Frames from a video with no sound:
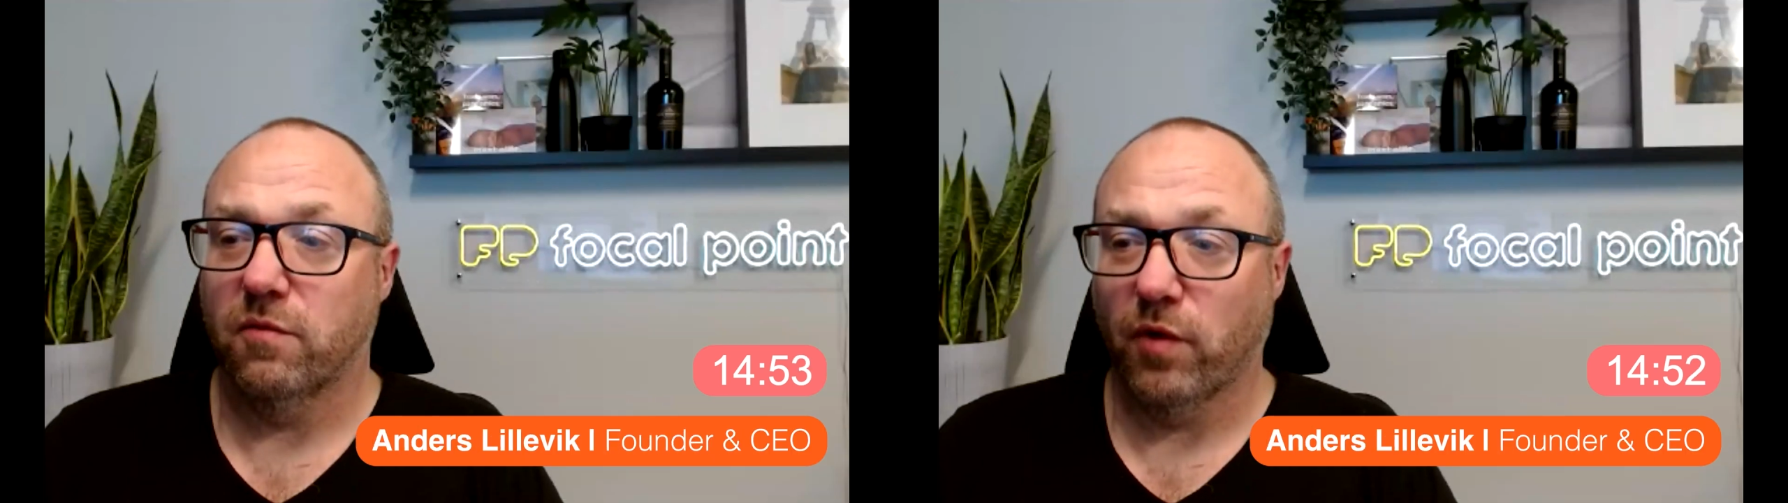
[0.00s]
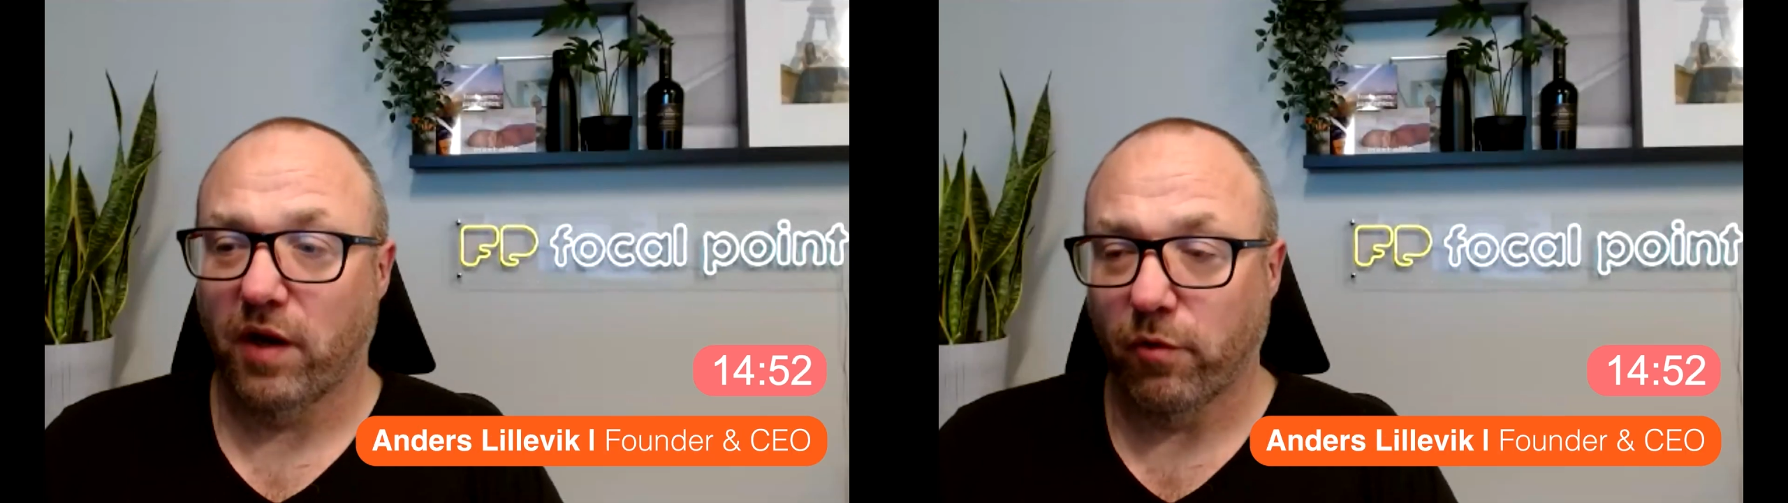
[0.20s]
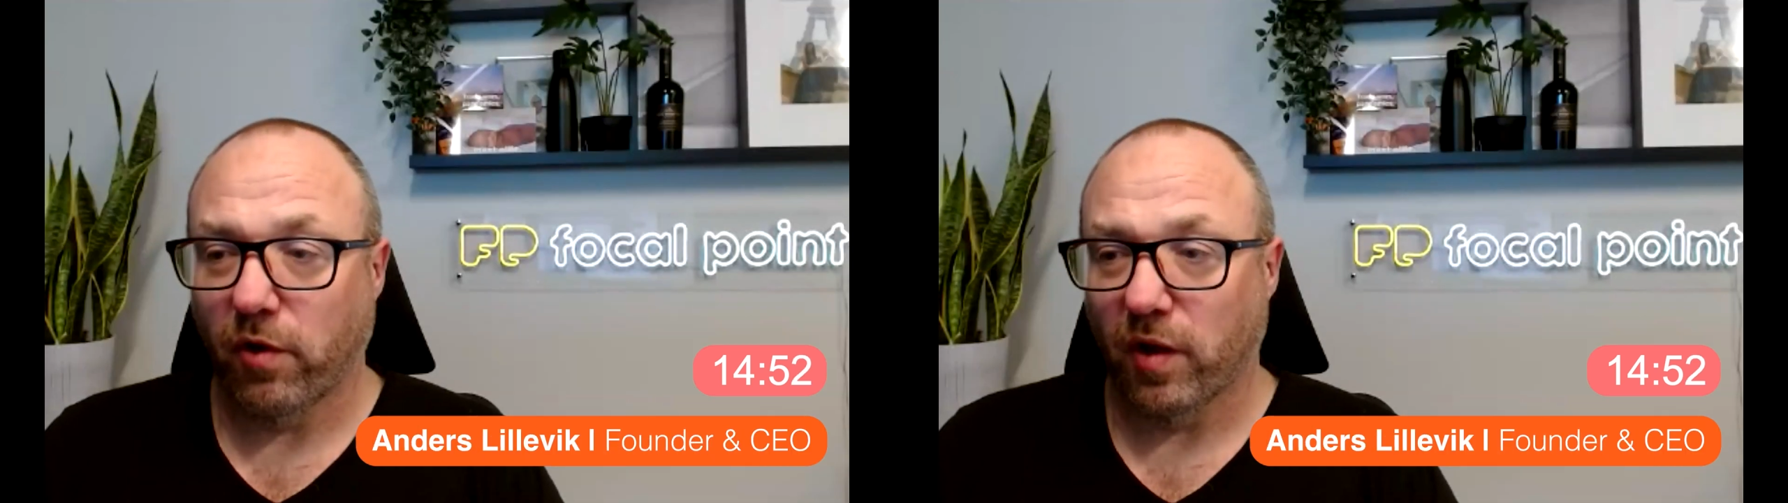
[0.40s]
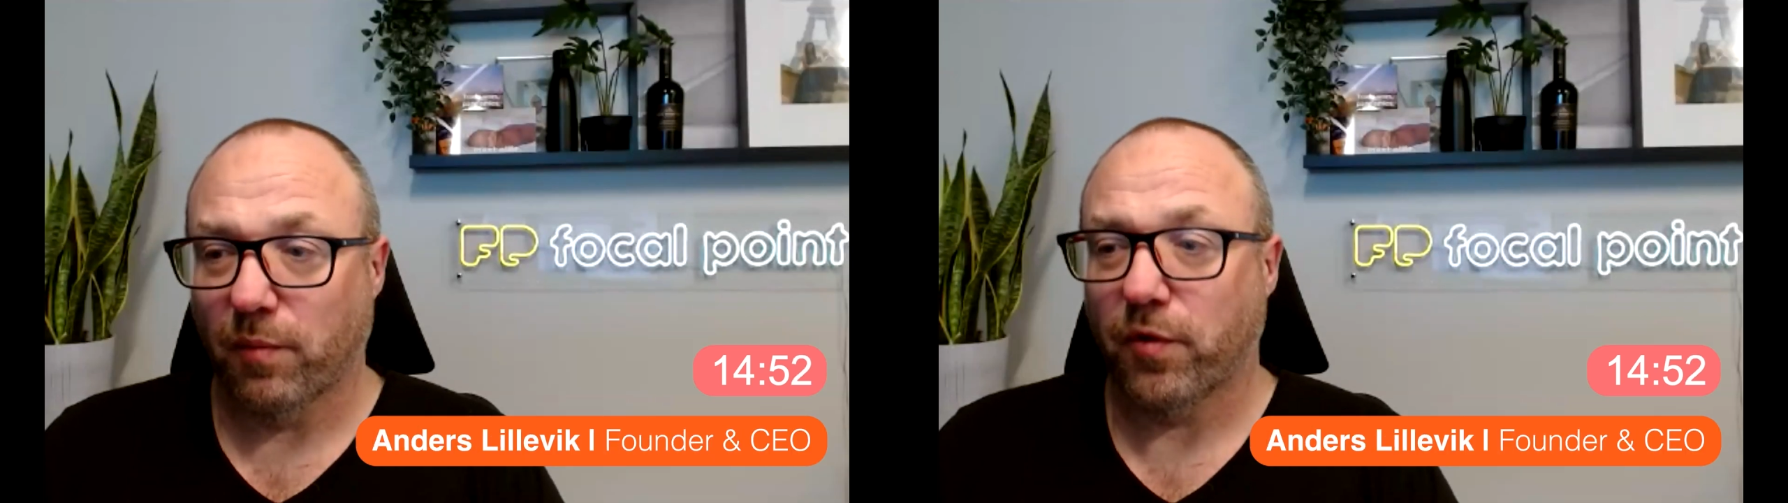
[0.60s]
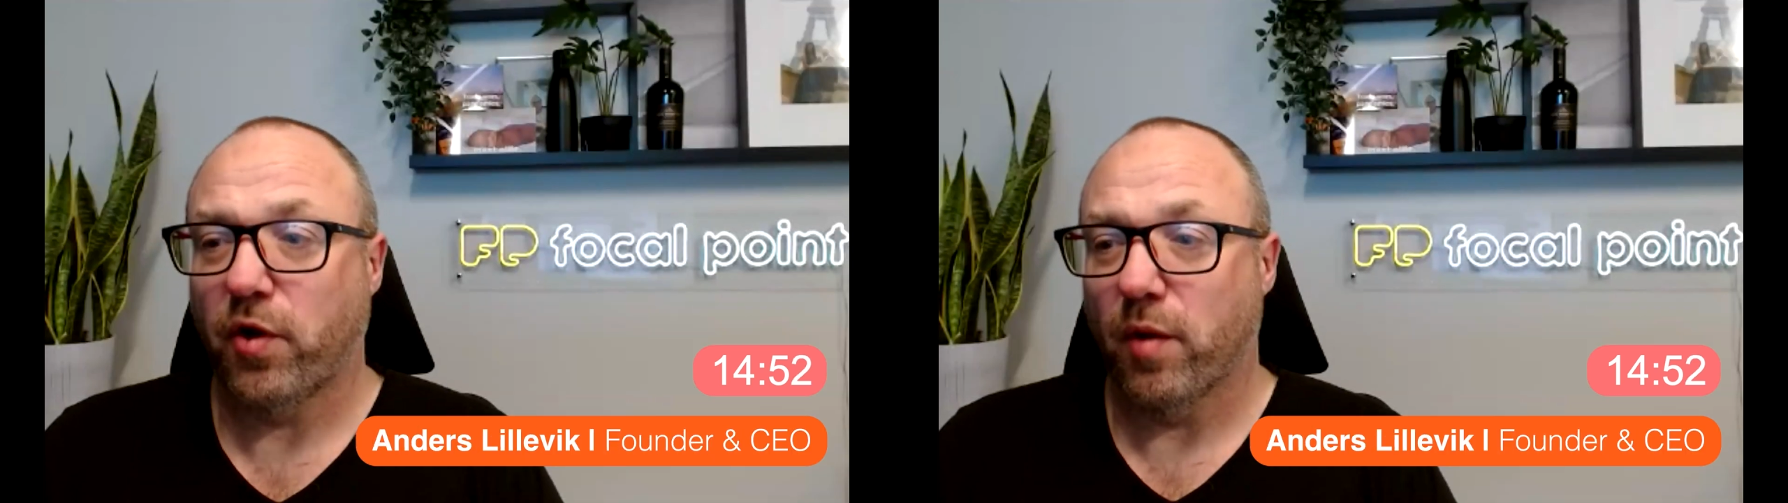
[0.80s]
what I will call a
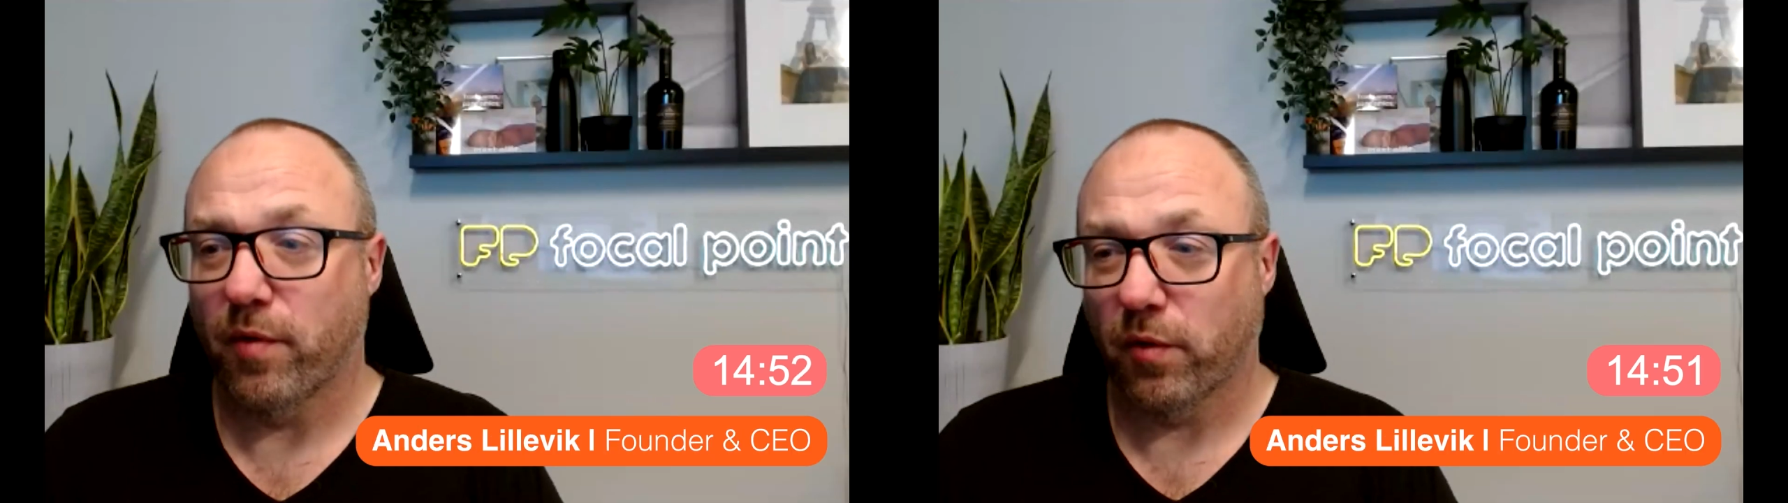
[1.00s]
procurement